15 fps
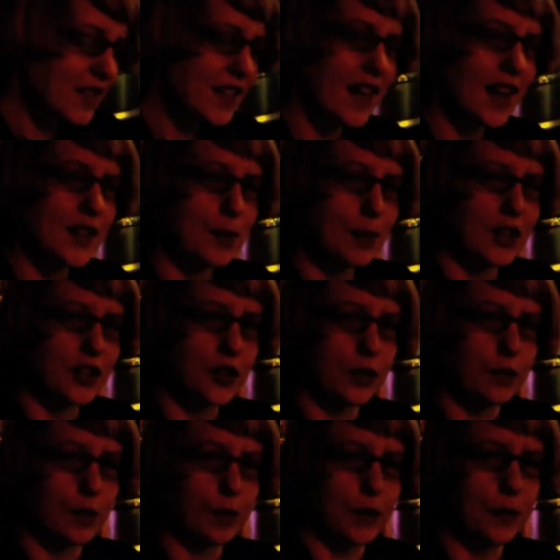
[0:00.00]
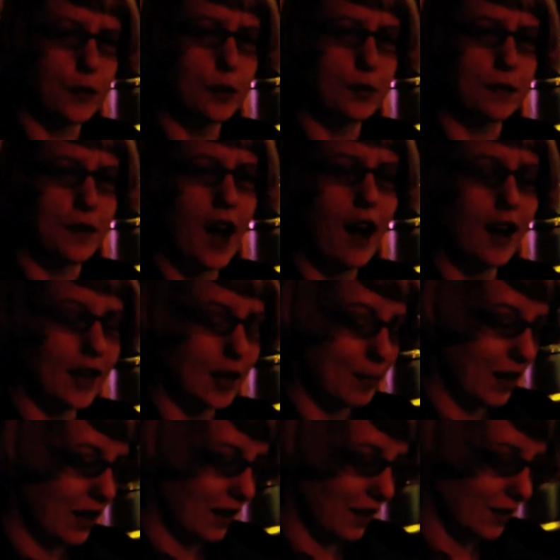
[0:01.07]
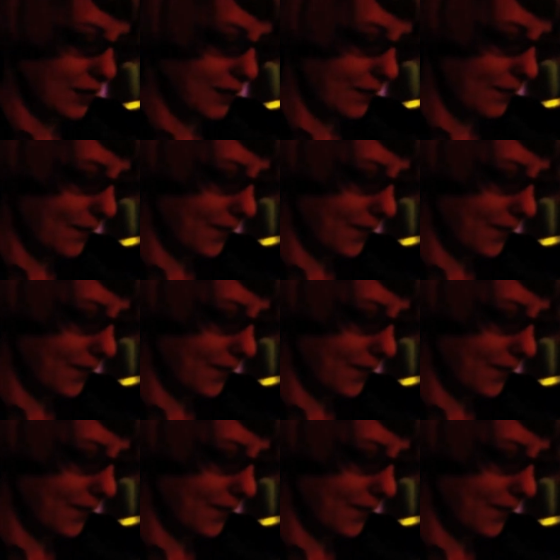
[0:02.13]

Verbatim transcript: A hunting expedition from the firm of Hagenbeck.